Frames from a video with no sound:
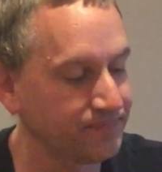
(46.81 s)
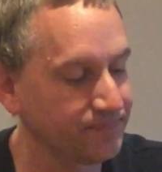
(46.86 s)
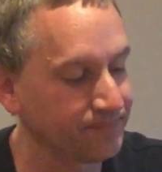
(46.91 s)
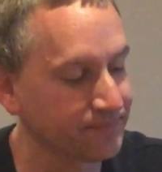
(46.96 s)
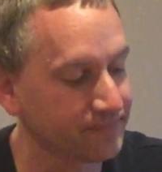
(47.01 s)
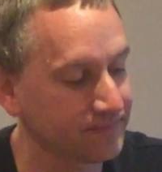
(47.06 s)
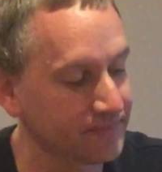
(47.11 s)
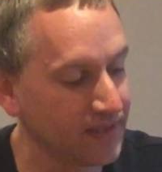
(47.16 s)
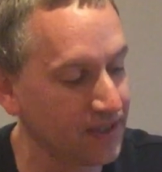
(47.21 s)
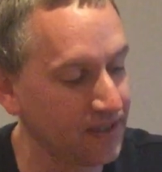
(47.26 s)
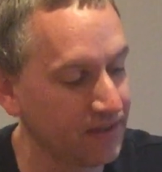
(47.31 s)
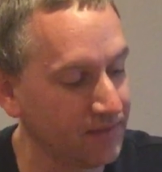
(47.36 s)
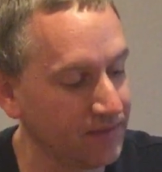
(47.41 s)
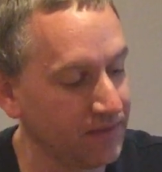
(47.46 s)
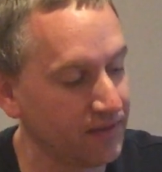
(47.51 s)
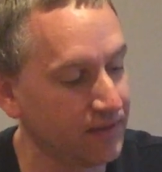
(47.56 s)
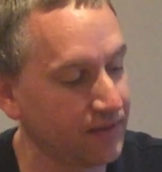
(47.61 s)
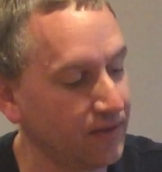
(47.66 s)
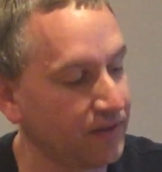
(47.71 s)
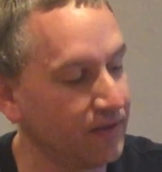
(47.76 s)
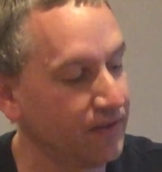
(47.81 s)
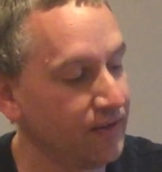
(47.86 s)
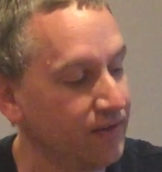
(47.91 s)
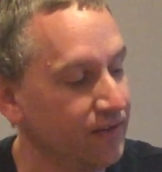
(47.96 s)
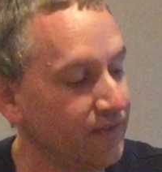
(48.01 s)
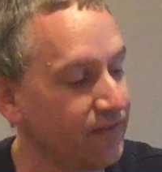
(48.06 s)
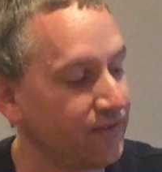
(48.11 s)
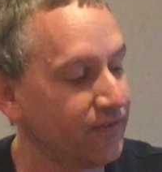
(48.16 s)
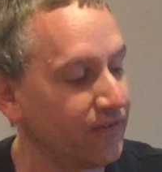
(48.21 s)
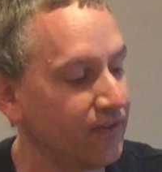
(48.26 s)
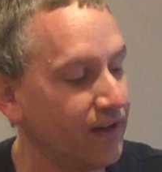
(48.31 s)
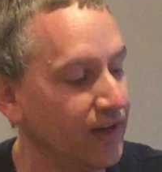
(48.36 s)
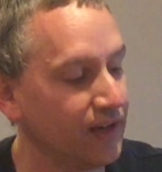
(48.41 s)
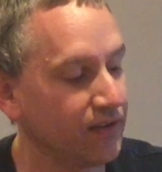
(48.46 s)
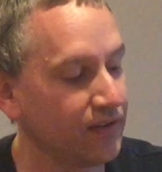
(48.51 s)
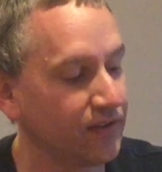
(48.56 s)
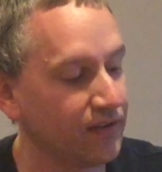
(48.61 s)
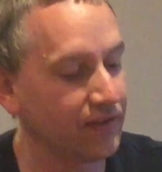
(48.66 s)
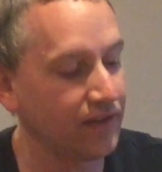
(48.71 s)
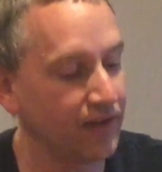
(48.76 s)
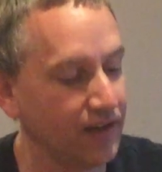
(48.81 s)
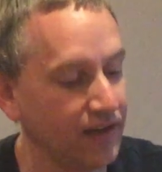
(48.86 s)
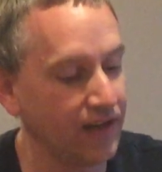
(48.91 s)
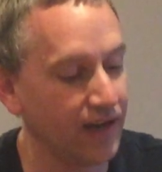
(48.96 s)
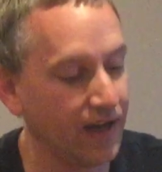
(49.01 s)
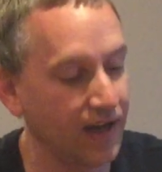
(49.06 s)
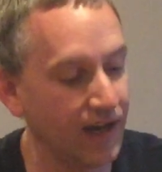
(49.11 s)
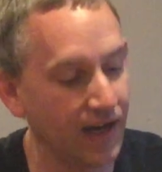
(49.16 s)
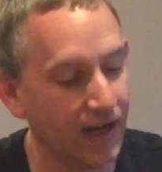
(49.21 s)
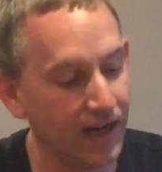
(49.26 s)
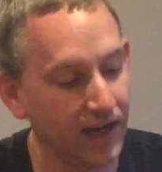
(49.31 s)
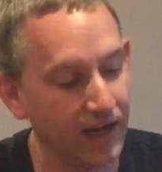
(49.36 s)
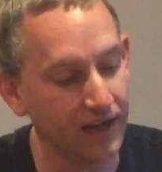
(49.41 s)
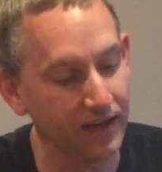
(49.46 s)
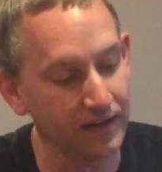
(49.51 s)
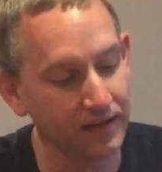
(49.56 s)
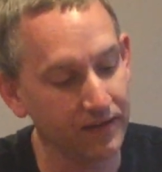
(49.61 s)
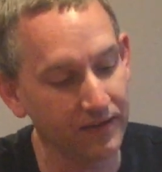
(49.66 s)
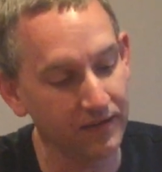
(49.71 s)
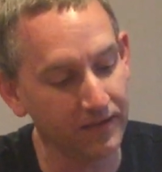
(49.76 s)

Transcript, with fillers: a little Frank's Red Hot,